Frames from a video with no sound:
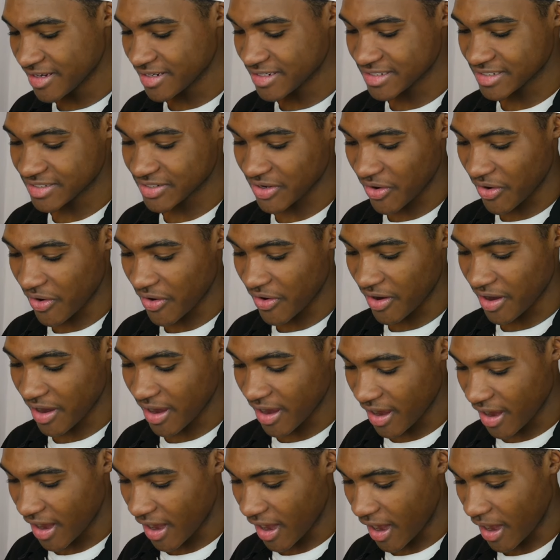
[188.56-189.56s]
So
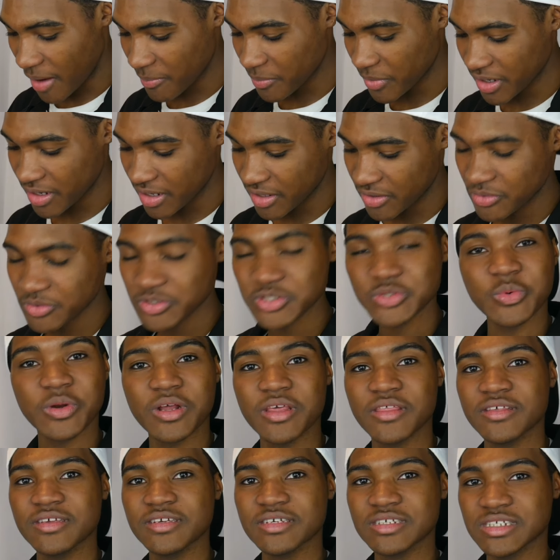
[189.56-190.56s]
I'm gonna use
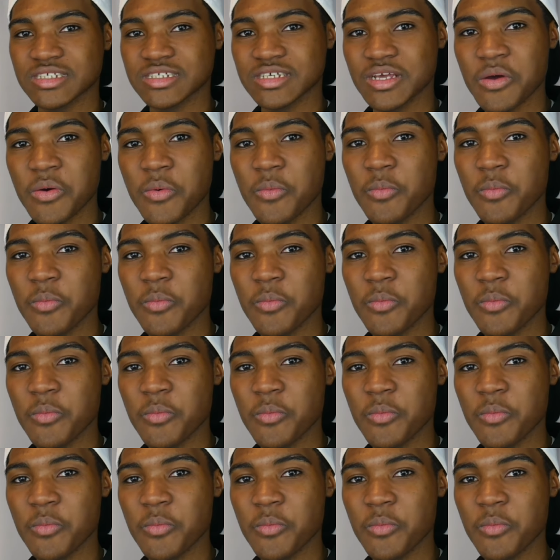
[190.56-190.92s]
one of these.